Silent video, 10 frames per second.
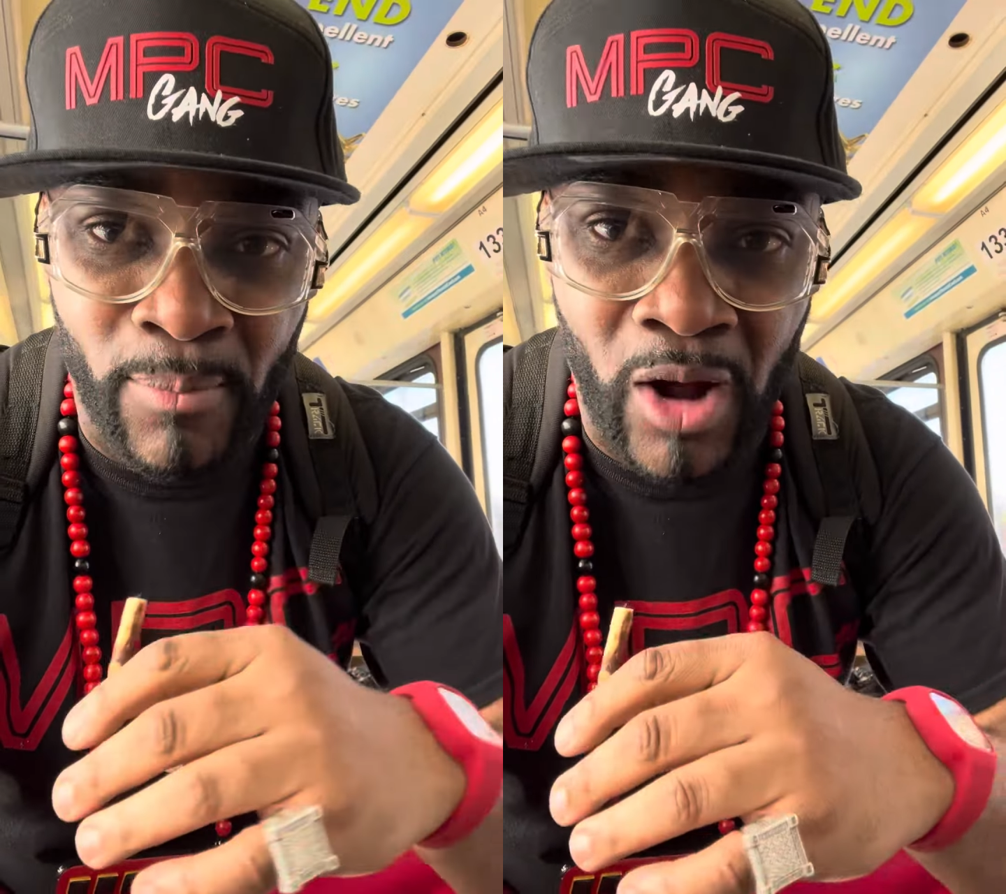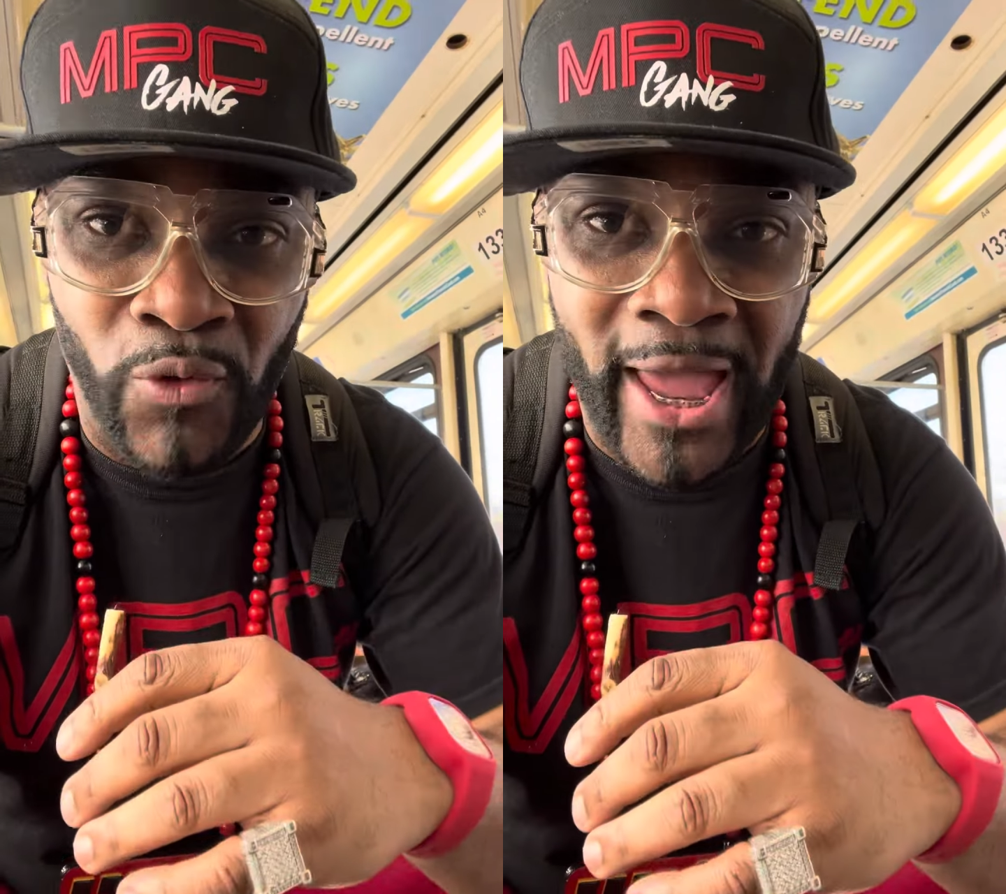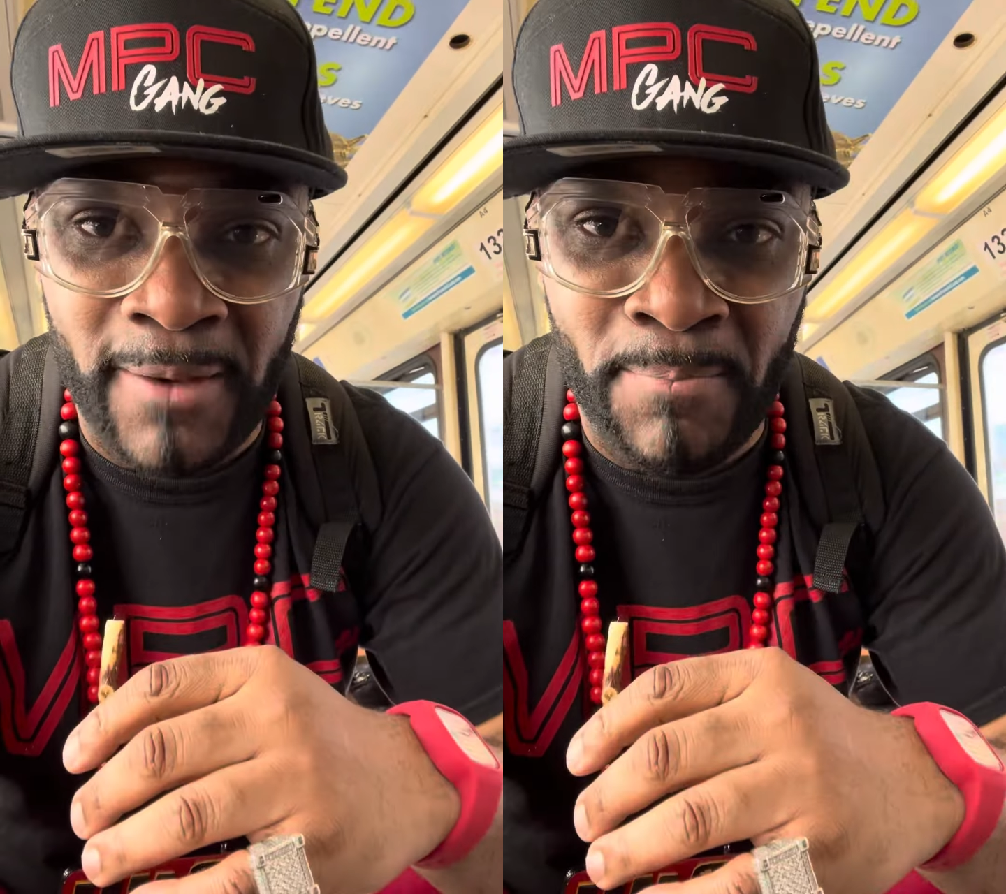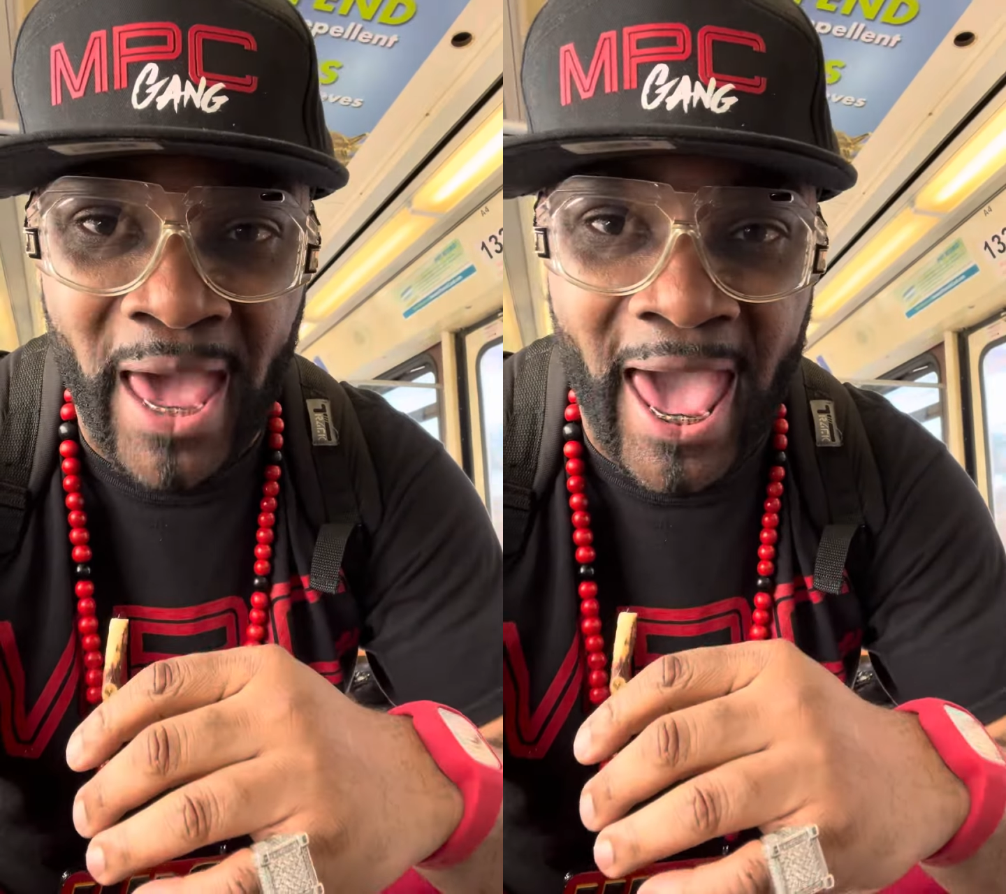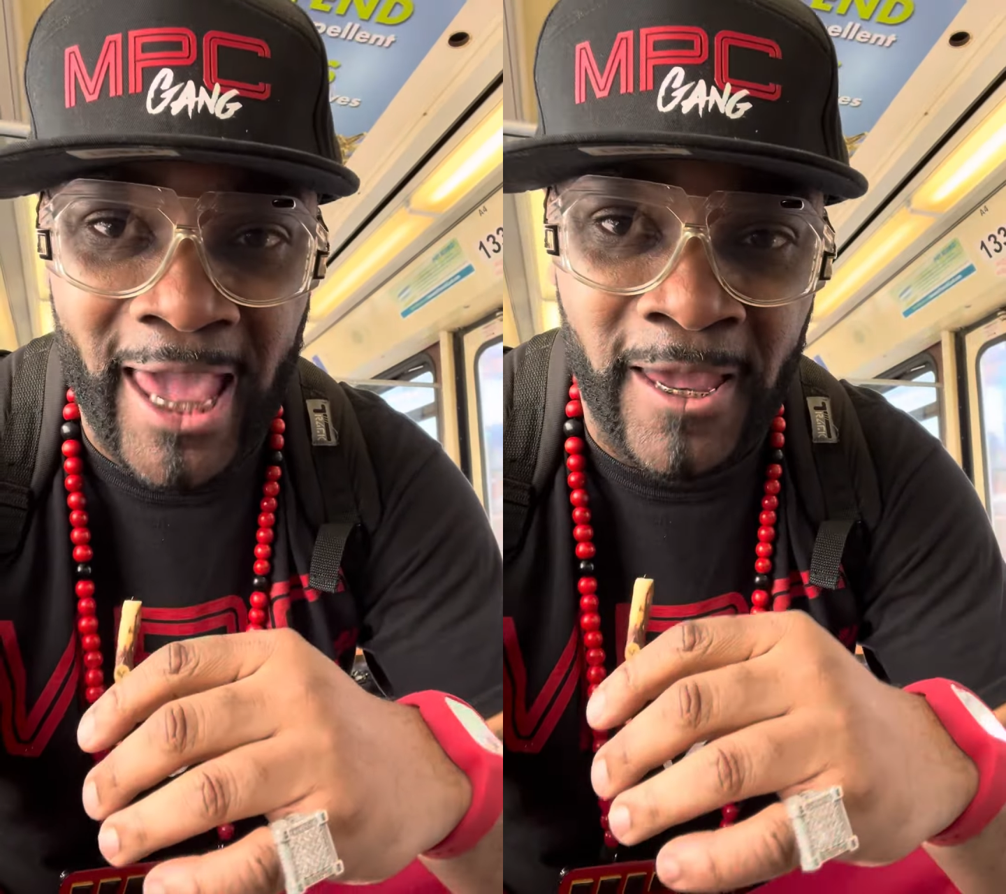my red
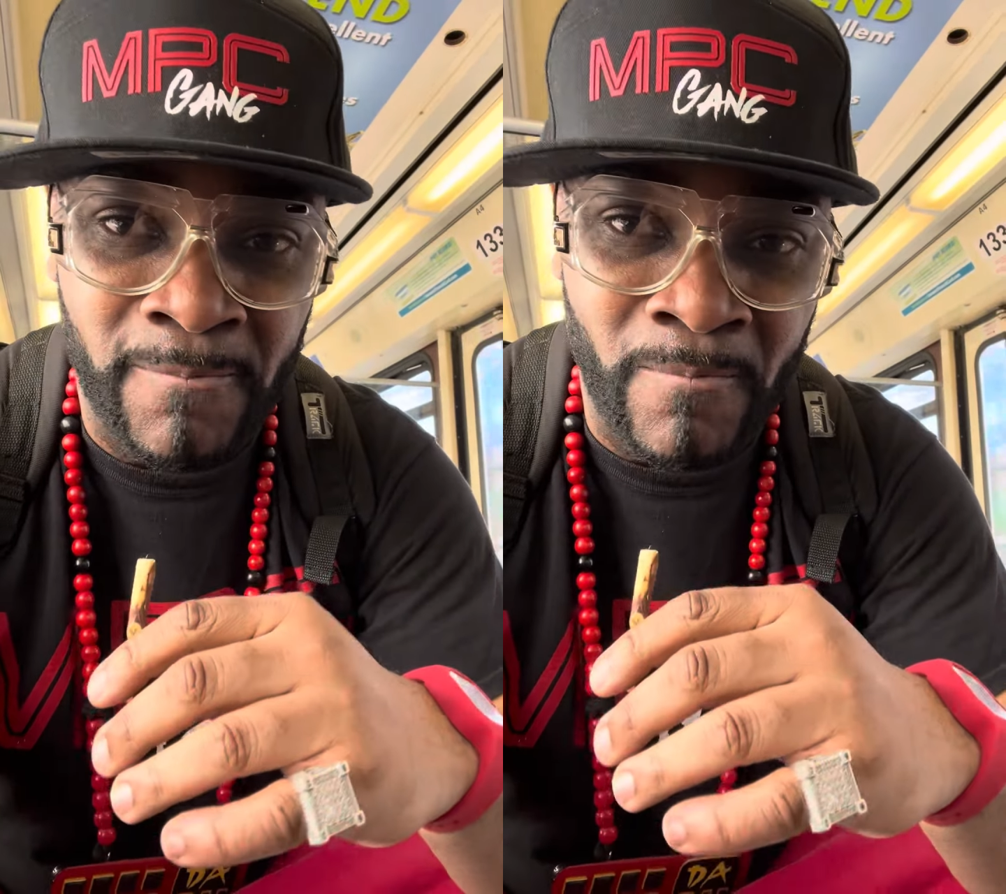bag?